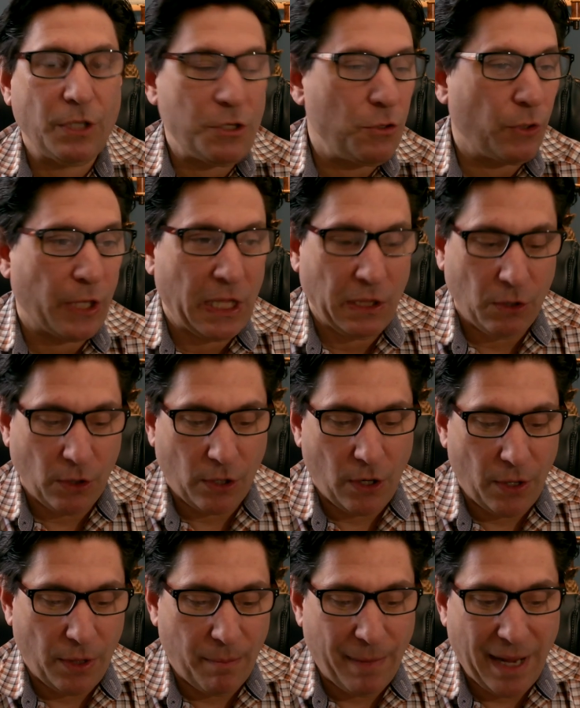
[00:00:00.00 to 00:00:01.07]
And you can look
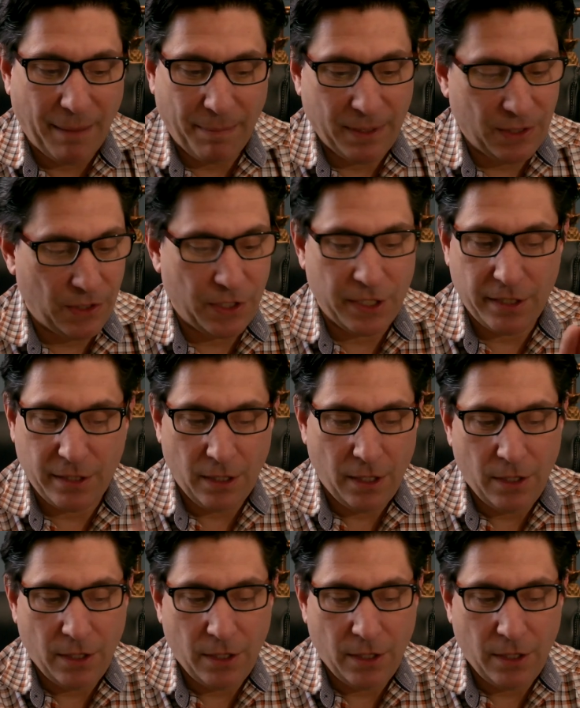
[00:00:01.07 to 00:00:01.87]
on the map and see